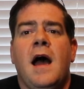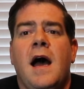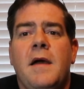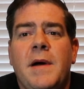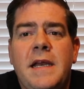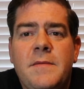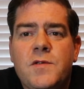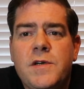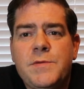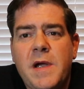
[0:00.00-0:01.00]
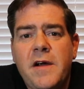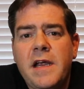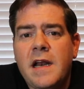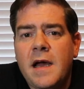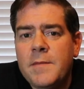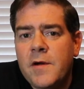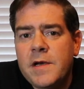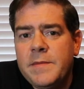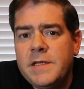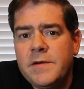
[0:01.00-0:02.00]
Hi, my name is Rich Perry, and I'm
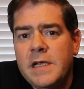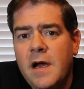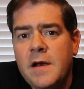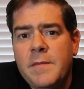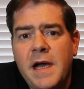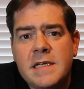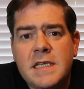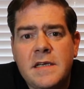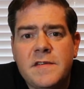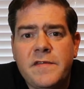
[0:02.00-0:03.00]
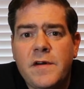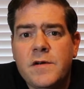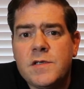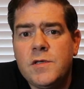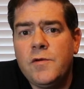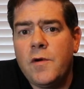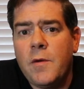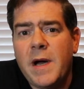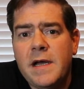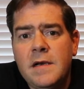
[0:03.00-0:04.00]
going to be doing an unboxing of Sphero's new
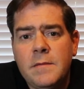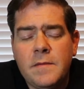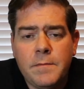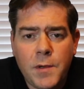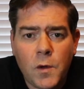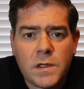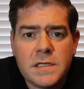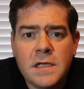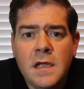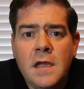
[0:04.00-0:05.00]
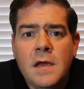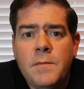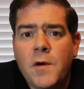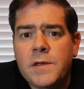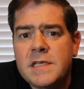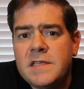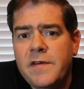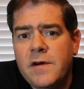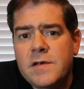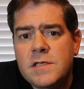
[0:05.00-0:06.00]
robot, Bolt. Bolt is
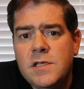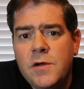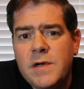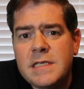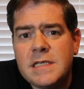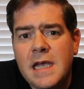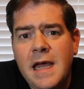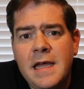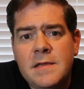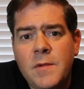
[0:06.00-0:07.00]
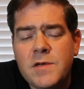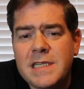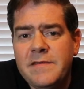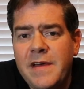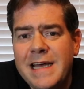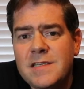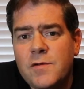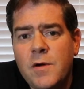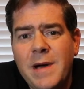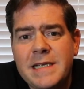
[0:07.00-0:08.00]
Sphero's newest and most
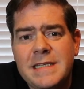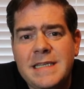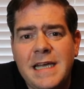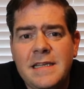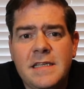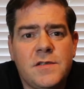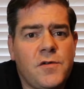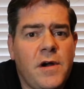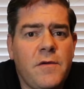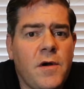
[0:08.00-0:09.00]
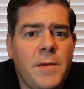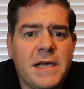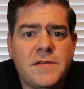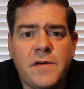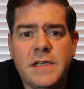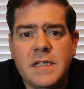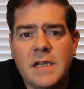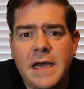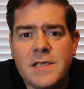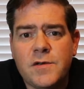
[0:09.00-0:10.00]
advanced robot to date. These are great robots for in the
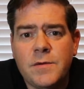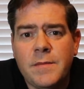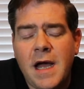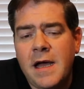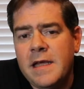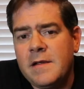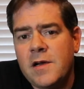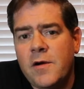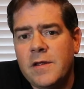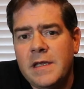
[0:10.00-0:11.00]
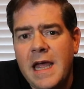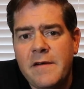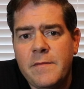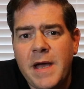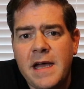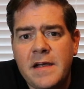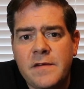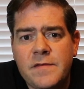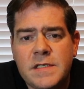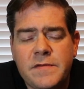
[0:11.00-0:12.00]
classroom. I currently have a pack
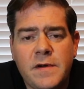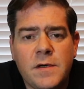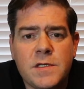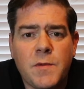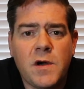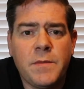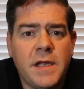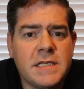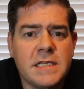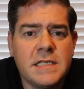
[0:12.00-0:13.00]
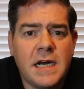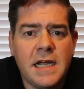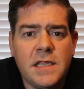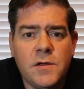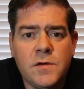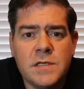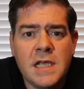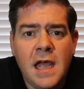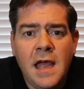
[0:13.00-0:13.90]
of Sphero Spark Pluses that I use,